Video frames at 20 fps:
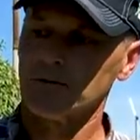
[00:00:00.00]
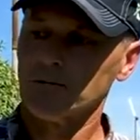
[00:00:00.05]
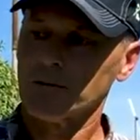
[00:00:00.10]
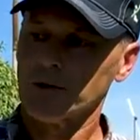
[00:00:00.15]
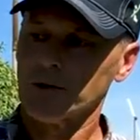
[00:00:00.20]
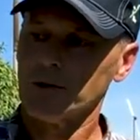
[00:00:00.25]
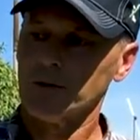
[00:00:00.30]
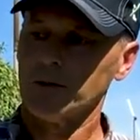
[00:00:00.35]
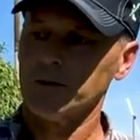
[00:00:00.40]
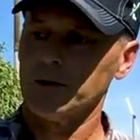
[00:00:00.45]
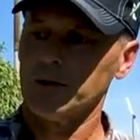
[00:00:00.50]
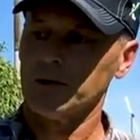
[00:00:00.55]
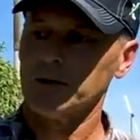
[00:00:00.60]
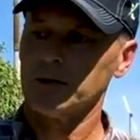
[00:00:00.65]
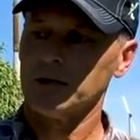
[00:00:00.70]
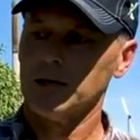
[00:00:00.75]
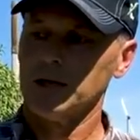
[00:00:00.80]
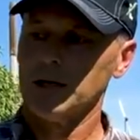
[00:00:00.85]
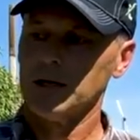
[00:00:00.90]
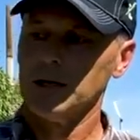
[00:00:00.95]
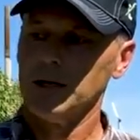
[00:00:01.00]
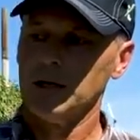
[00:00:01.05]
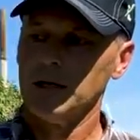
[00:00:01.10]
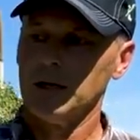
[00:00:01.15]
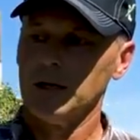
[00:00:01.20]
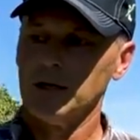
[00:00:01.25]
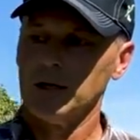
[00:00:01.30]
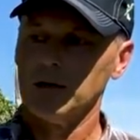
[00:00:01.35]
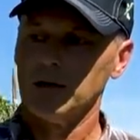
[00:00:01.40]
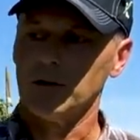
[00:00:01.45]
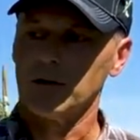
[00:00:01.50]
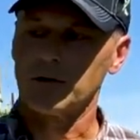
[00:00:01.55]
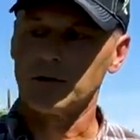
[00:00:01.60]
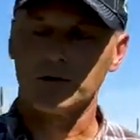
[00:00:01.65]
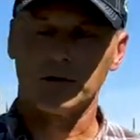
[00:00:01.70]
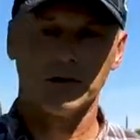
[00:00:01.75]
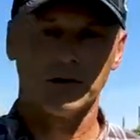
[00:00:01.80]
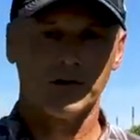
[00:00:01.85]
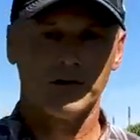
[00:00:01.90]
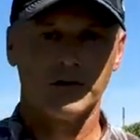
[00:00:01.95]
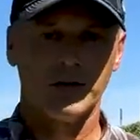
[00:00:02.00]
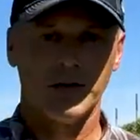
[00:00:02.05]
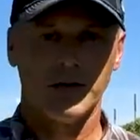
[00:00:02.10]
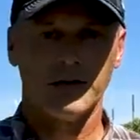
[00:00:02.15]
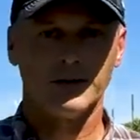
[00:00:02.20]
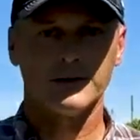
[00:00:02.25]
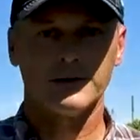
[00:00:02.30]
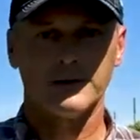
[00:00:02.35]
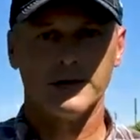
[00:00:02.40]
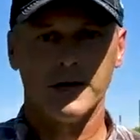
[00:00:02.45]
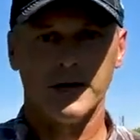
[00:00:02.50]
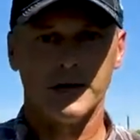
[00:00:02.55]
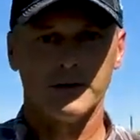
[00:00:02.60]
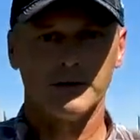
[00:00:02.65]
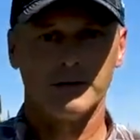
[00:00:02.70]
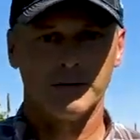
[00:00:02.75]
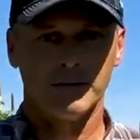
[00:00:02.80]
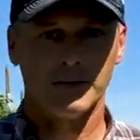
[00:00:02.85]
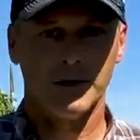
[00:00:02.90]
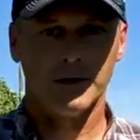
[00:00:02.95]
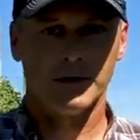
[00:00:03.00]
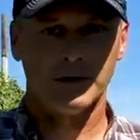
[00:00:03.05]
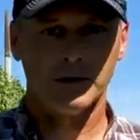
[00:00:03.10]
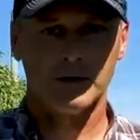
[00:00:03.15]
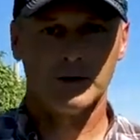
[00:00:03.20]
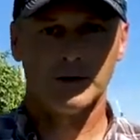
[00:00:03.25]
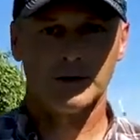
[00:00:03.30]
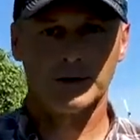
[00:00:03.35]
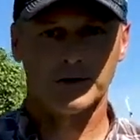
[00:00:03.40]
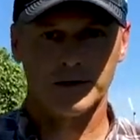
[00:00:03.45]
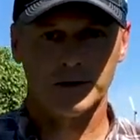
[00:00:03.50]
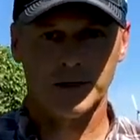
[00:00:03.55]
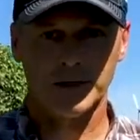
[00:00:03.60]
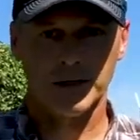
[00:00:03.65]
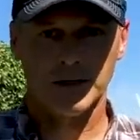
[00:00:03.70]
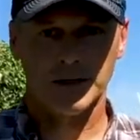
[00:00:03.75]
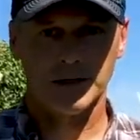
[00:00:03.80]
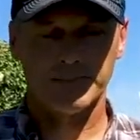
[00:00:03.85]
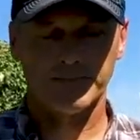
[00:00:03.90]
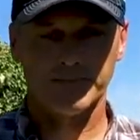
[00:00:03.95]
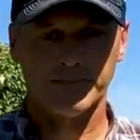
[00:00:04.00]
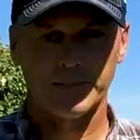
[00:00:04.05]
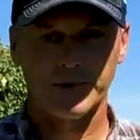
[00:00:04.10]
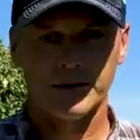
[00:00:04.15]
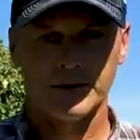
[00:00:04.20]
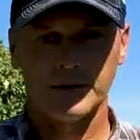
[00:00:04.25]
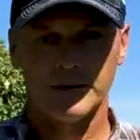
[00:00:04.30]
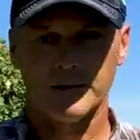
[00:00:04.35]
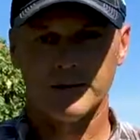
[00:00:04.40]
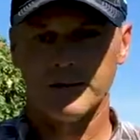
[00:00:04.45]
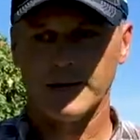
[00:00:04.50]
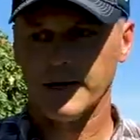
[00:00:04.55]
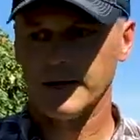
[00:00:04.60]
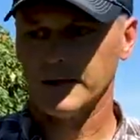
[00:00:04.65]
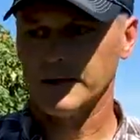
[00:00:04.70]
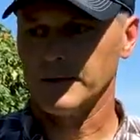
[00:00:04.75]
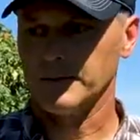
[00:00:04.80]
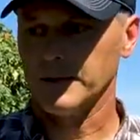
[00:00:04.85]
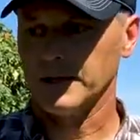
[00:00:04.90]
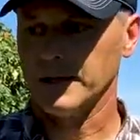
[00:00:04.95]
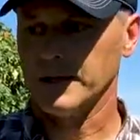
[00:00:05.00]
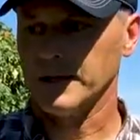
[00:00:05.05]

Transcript: of bitter pit, there's a good chance that that you will see uh, that coming